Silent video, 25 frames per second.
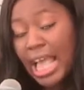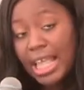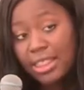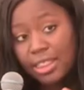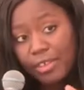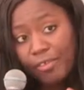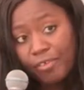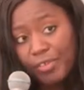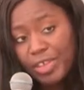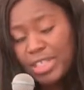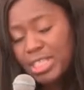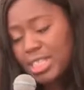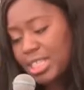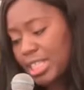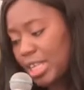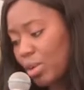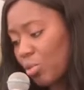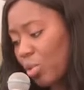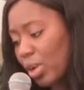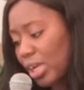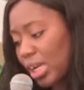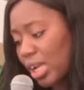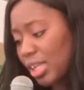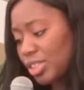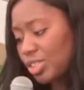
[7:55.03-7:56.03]
at the FTSE
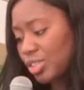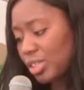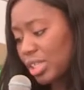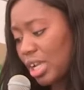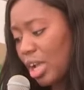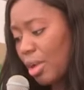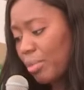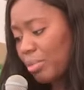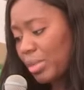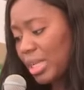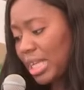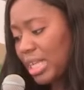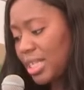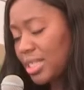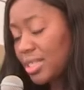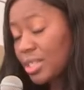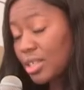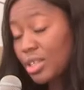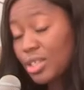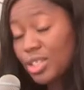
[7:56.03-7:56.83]
100 companies,